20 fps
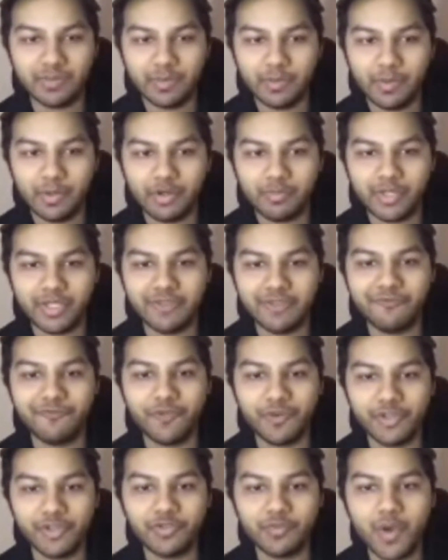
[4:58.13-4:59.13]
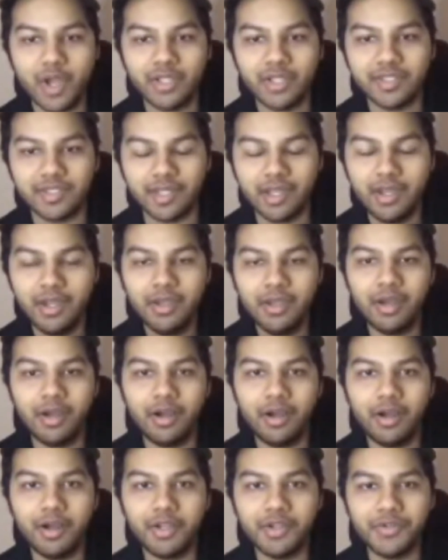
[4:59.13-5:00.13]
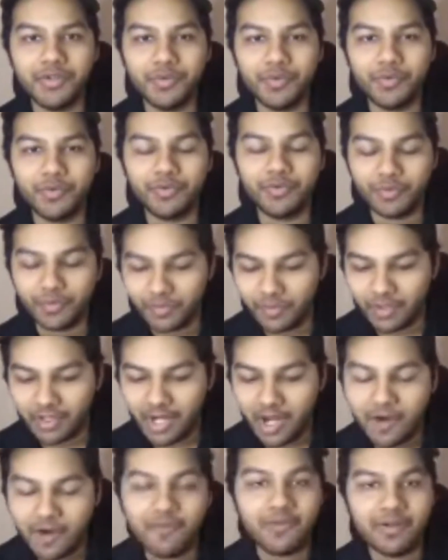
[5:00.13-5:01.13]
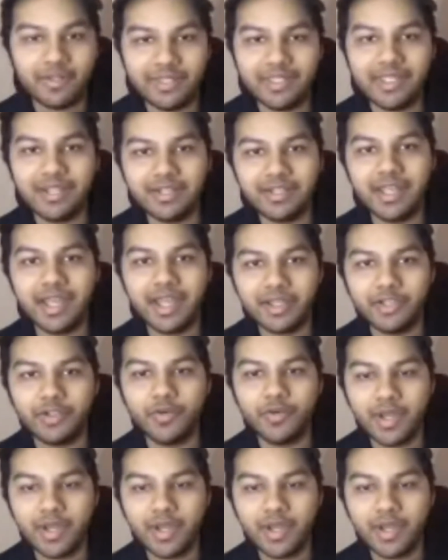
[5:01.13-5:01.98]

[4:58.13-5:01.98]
We want to be the first ones to cover the entire